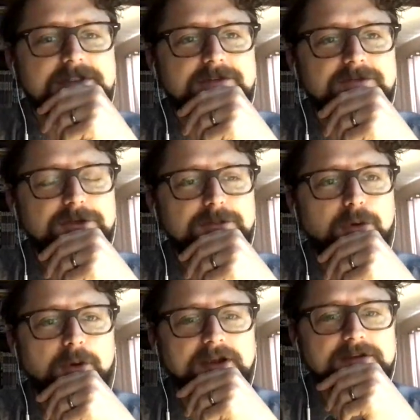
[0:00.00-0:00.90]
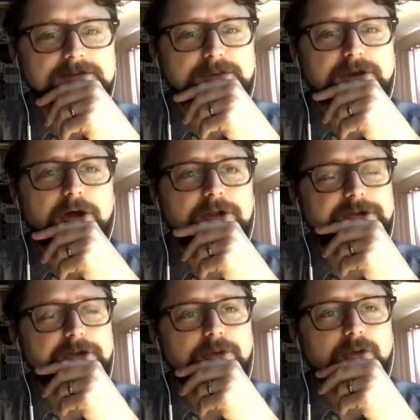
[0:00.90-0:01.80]
viewpoint, but
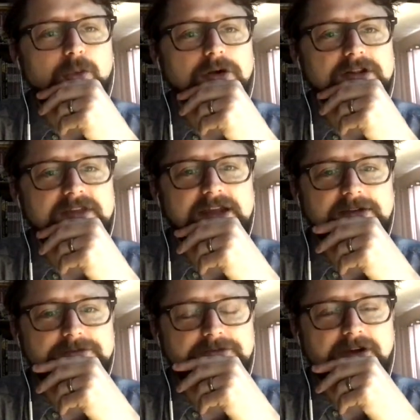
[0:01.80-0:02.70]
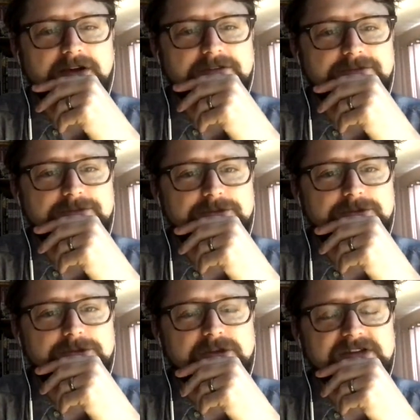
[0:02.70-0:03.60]
also the work then of
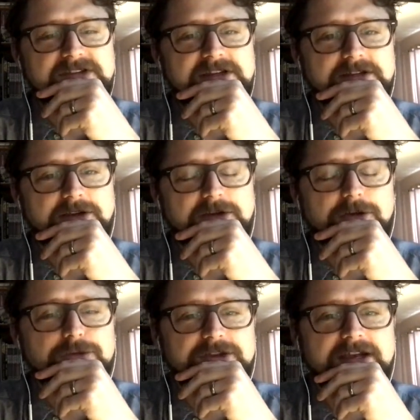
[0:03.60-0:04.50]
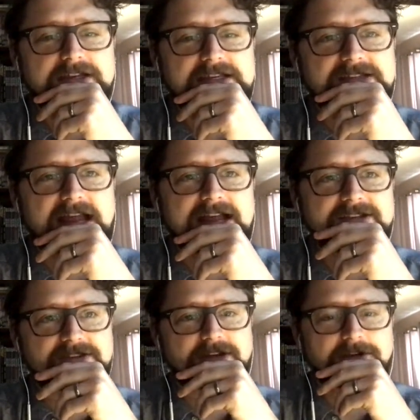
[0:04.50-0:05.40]
tracing cultural techniques
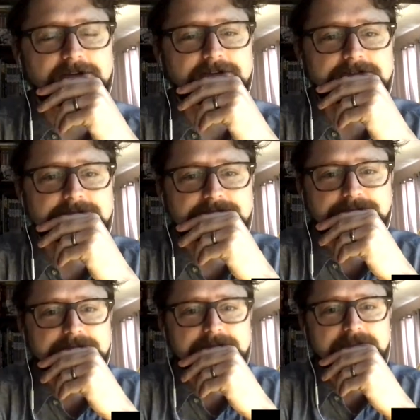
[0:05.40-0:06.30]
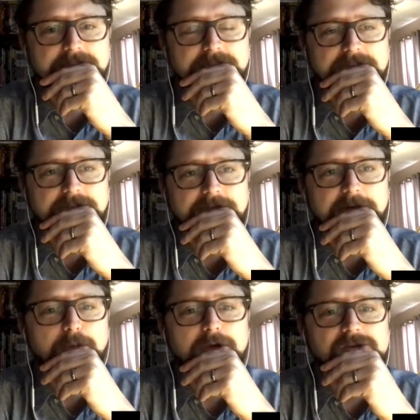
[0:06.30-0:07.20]
as they're
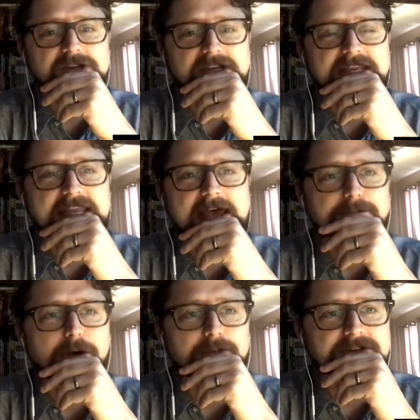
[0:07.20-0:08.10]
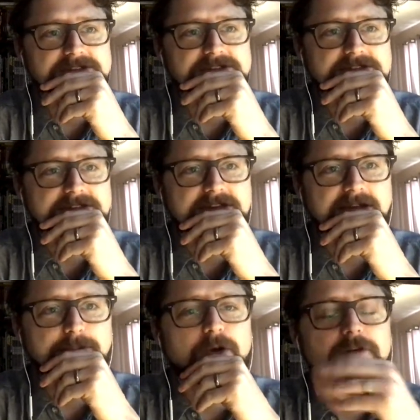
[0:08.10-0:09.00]
emerging in that moment. And
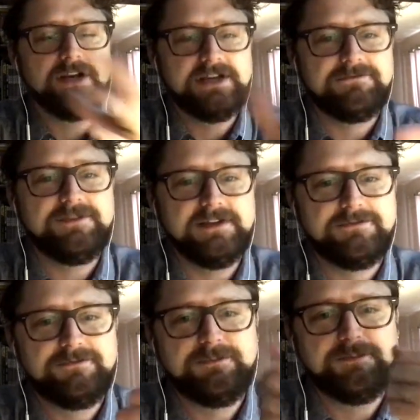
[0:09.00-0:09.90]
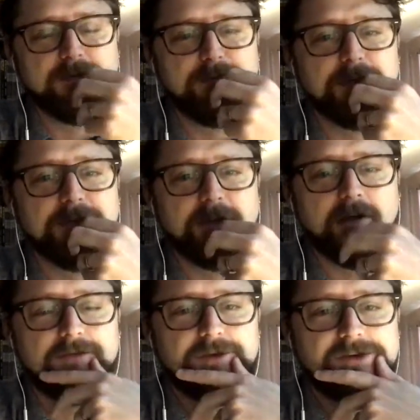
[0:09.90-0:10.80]
I'm wondering if sort of building
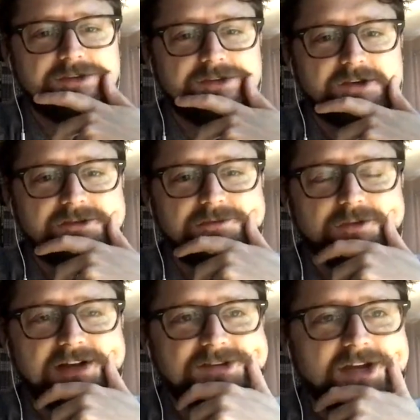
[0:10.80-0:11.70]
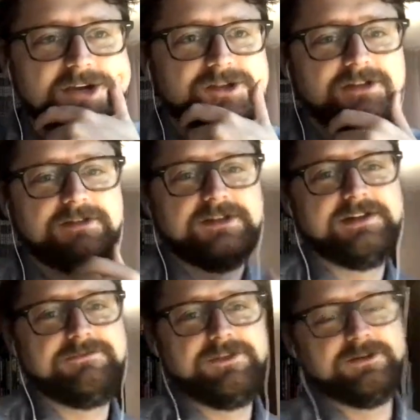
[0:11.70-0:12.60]
off of your discussion of transduction,
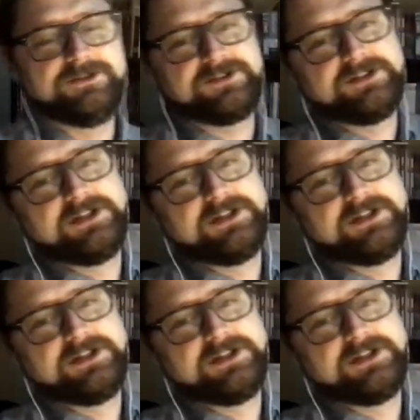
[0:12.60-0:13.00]
if there's,